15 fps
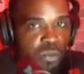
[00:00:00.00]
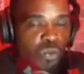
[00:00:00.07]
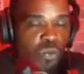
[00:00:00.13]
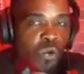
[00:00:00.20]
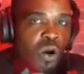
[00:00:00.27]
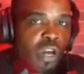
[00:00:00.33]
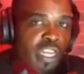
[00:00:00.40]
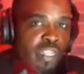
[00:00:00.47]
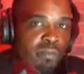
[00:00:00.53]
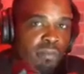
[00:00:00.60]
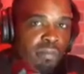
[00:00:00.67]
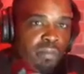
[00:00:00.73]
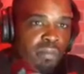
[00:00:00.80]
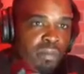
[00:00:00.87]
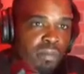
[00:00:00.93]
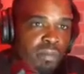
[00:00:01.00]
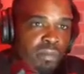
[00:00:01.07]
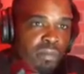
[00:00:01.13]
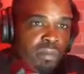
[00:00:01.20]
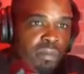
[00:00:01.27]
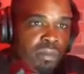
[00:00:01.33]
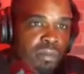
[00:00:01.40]
one,
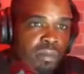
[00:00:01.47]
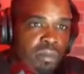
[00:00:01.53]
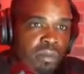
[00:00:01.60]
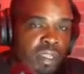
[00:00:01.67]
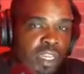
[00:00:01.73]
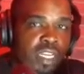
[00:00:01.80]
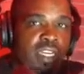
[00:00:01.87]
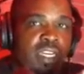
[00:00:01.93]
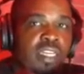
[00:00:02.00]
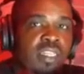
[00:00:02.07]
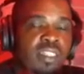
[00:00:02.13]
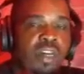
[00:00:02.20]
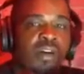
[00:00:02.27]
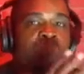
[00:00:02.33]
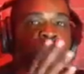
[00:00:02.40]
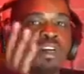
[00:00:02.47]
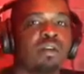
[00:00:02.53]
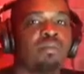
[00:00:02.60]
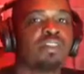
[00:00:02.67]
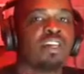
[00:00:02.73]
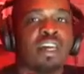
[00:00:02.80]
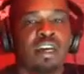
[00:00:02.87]
and then something
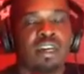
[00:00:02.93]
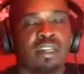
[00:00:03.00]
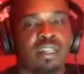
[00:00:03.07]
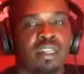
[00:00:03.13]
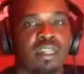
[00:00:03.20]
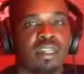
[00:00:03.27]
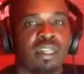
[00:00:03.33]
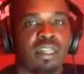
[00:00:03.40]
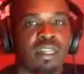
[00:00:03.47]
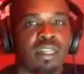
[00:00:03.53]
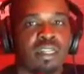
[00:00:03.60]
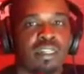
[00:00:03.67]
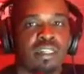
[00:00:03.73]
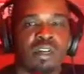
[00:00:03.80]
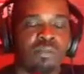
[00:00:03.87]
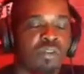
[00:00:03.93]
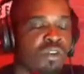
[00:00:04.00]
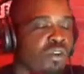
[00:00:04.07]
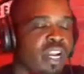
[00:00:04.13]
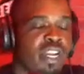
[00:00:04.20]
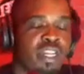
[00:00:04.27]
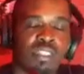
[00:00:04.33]
comes out. Something
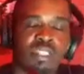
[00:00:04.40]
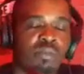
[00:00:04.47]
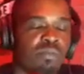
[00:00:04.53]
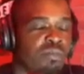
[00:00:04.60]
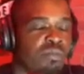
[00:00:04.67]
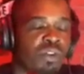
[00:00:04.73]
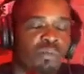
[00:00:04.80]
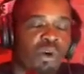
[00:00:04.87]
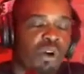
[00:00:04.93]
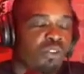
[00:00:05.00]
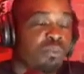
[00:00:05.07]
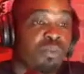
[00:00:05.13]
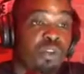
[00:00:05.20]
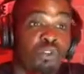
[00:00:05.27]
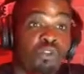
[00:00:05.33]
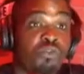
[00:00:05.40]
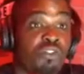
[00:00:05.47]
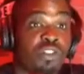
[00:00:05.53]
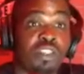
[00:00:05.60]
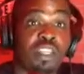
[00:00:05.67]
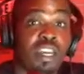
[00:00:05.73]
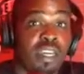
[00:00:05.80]
great, something, the most
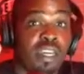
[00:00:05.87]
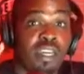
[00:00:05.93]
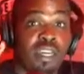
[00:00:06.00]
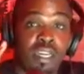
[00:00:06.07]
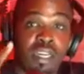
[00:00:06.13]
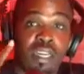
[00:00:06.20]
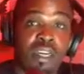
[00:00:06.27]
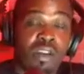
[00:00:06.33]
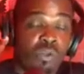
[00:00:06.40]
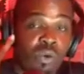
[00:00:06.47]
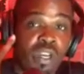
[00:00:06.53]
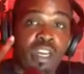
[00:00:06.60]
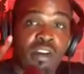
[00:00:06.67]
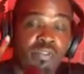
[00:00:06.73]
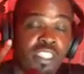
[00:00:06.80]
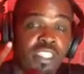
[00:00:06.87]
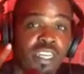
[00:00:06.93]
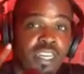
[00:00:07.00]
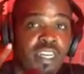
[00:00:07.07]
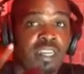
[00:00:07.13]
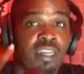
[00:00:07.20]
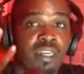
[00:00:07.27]
beautiful thing we ever
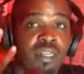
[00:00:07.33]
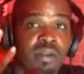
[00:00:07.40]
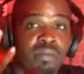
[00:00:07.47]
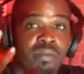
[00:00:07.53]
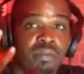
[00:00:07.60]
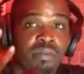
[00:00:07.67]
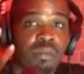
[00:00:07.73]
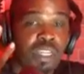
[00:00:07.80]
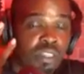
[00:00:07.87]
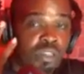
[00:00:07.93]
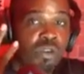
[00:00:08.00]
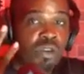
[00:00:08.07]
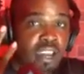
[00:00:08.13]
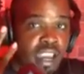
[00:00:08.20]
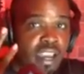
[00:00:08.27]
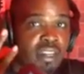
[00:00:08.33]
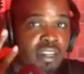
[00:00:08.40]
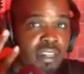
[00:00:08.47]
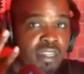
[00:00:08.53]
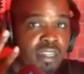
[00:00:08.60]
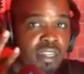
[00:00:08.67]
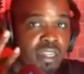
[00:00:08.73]
seen. It's created.